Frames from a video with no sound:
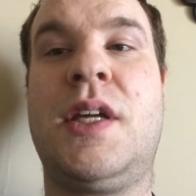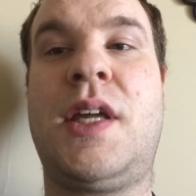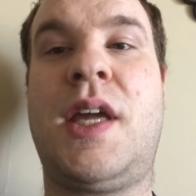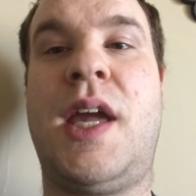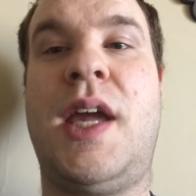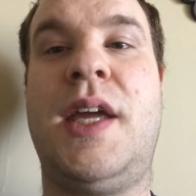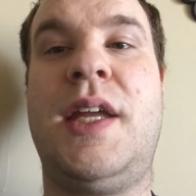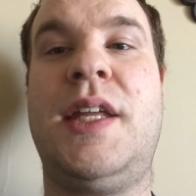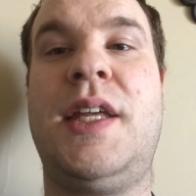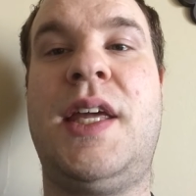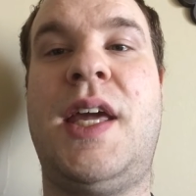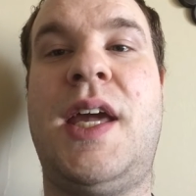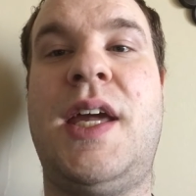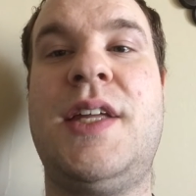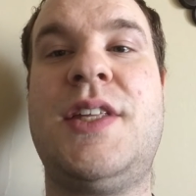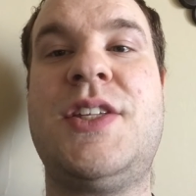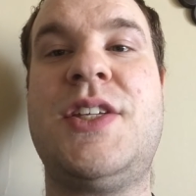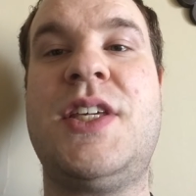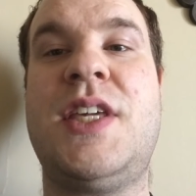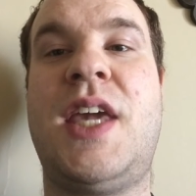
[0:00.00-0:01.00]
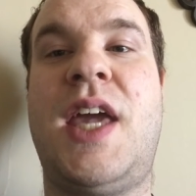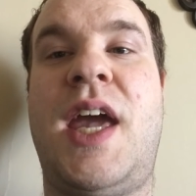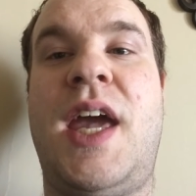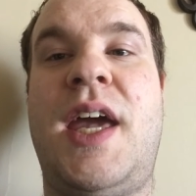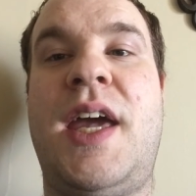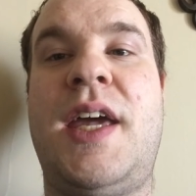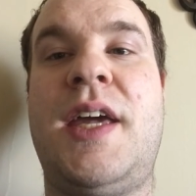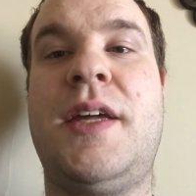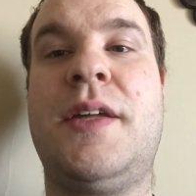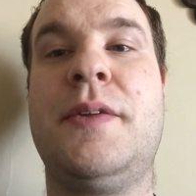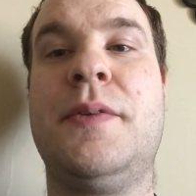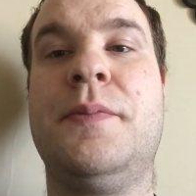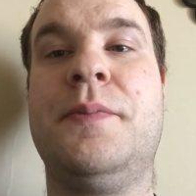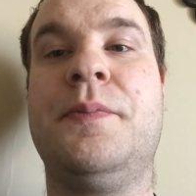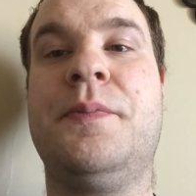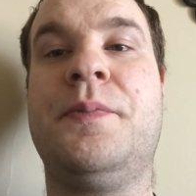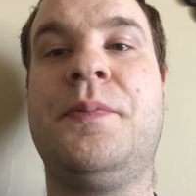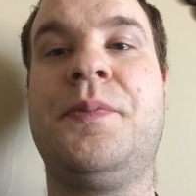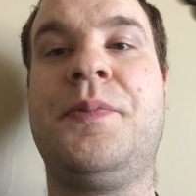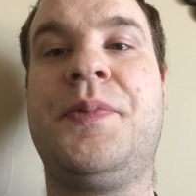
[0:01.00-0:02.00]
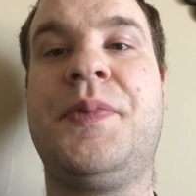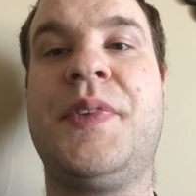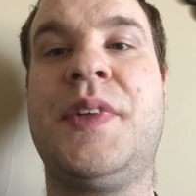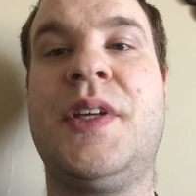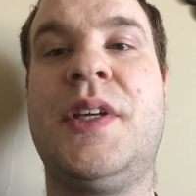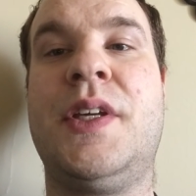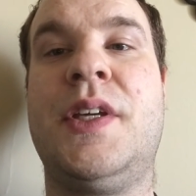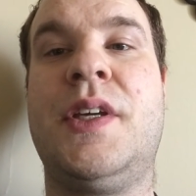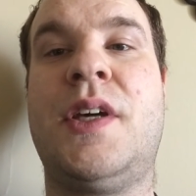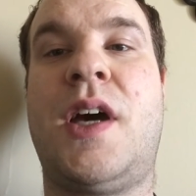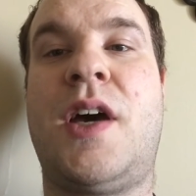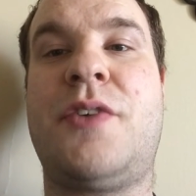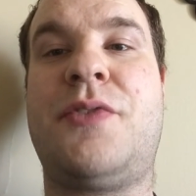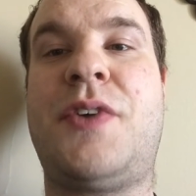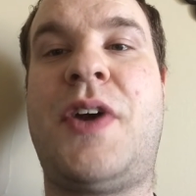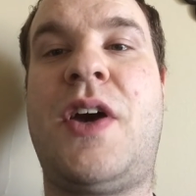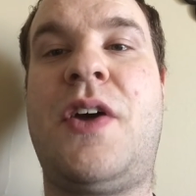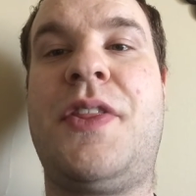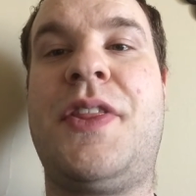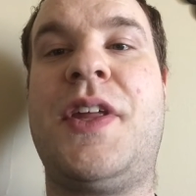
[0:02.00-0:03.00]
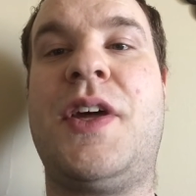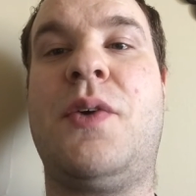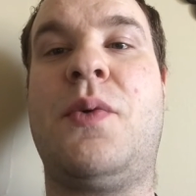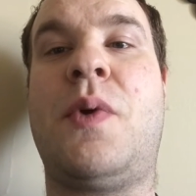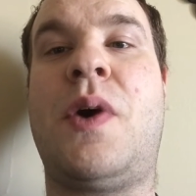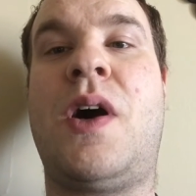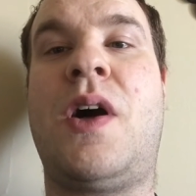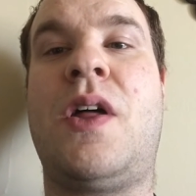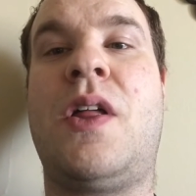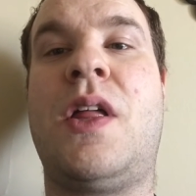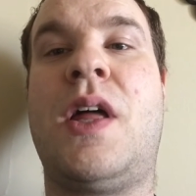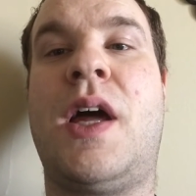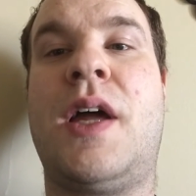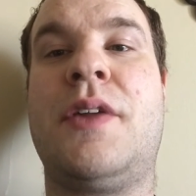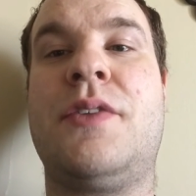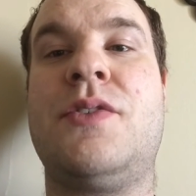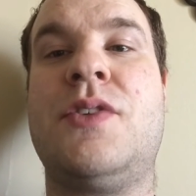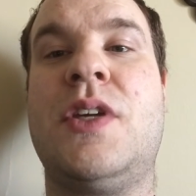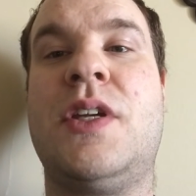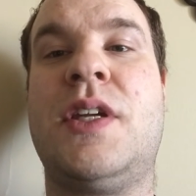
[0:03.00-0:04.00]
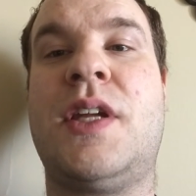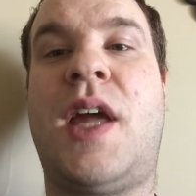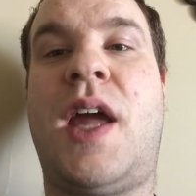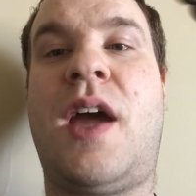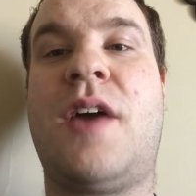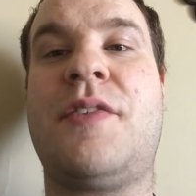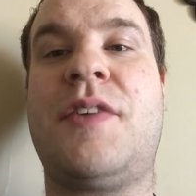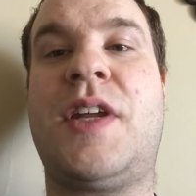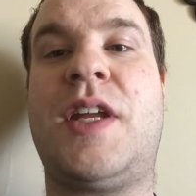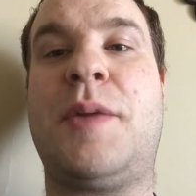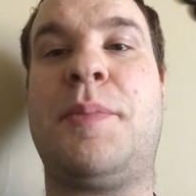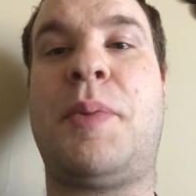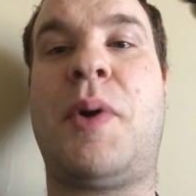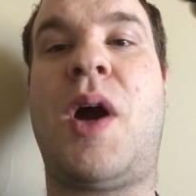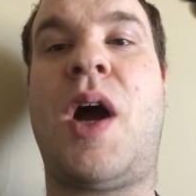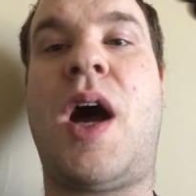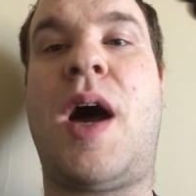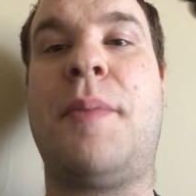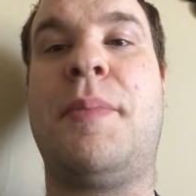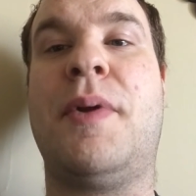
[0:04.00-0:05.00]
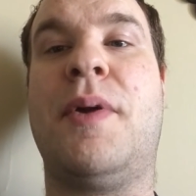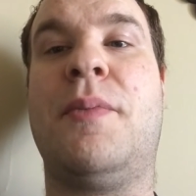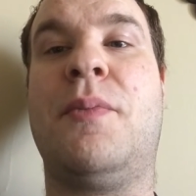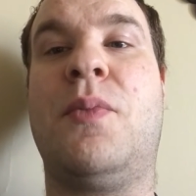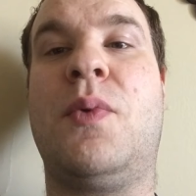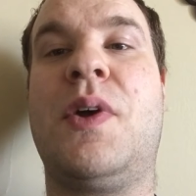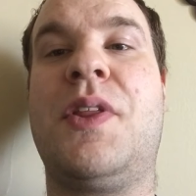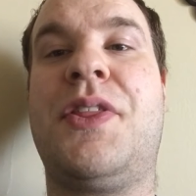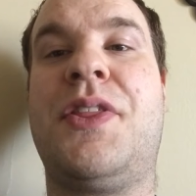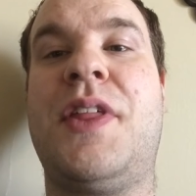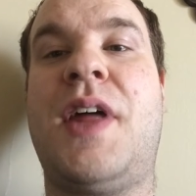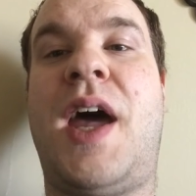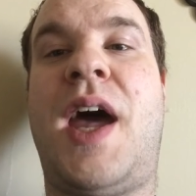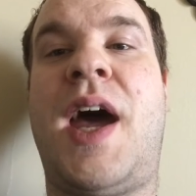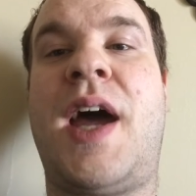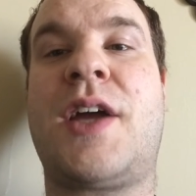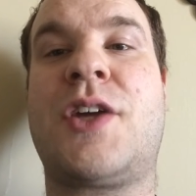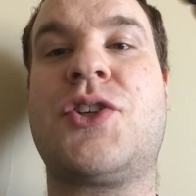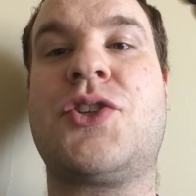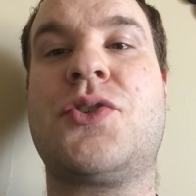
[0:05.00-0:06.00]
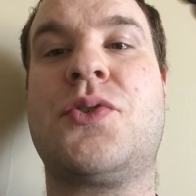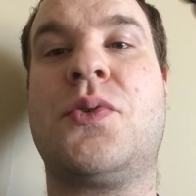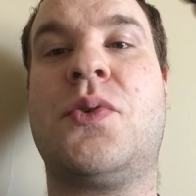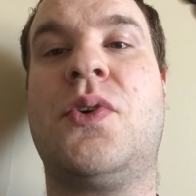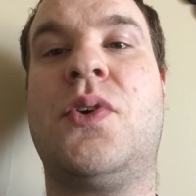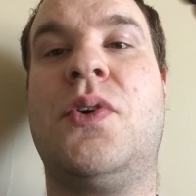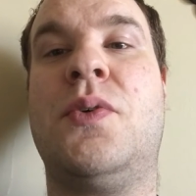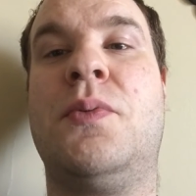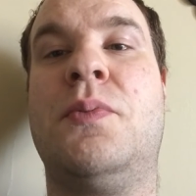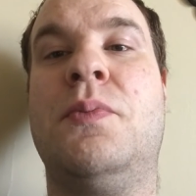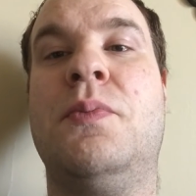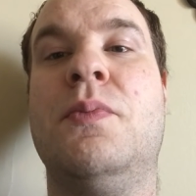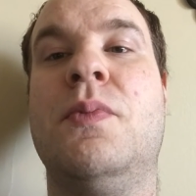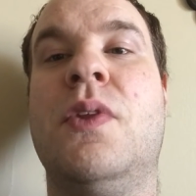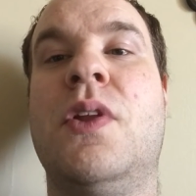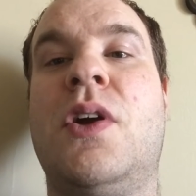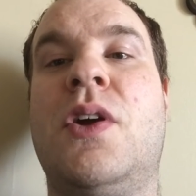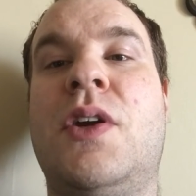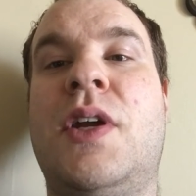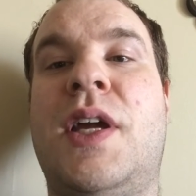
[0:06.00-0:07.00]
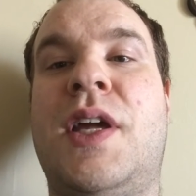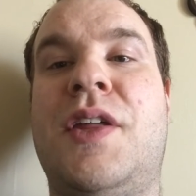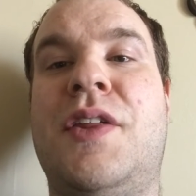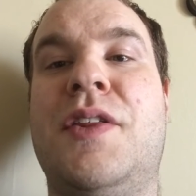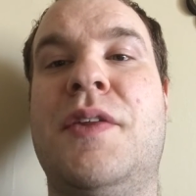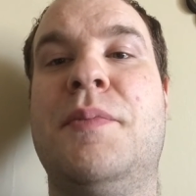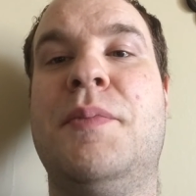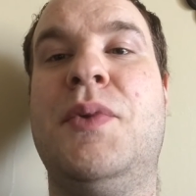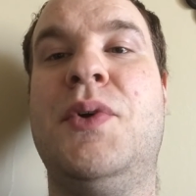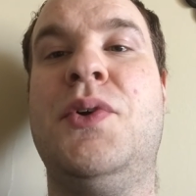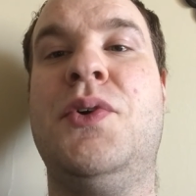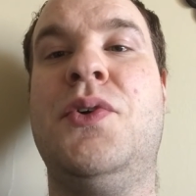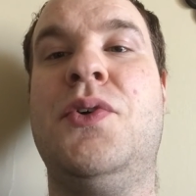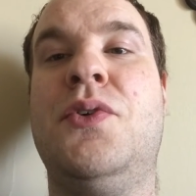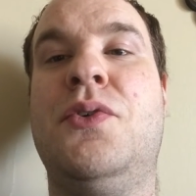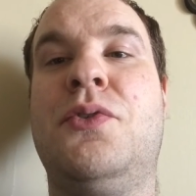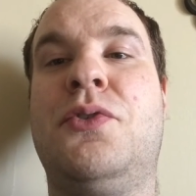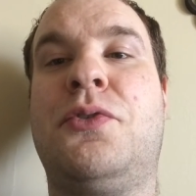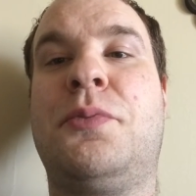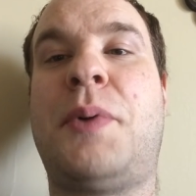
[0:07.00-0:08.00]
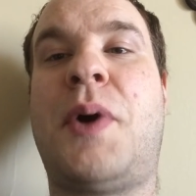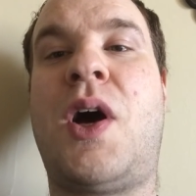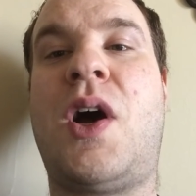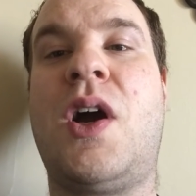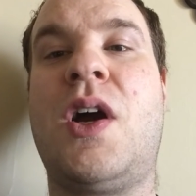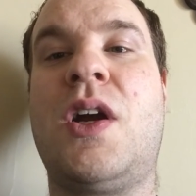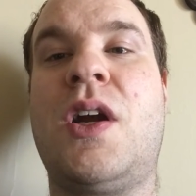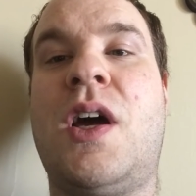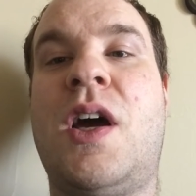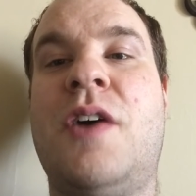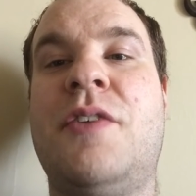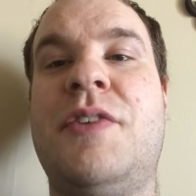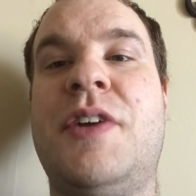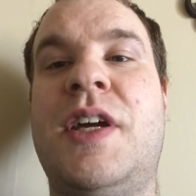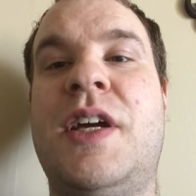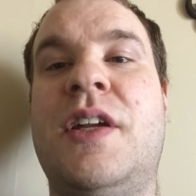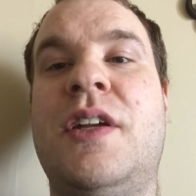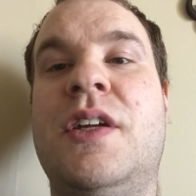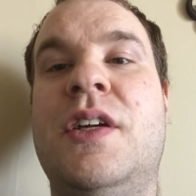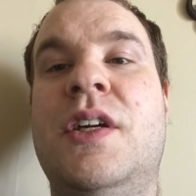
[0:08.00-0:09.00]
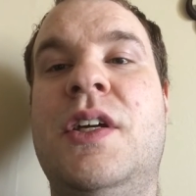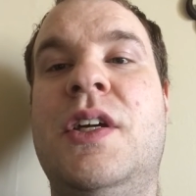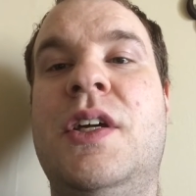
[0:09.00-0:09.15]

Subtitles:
Katy ATA. I found that while I didn't have any problem with the actual learning the moves part of it,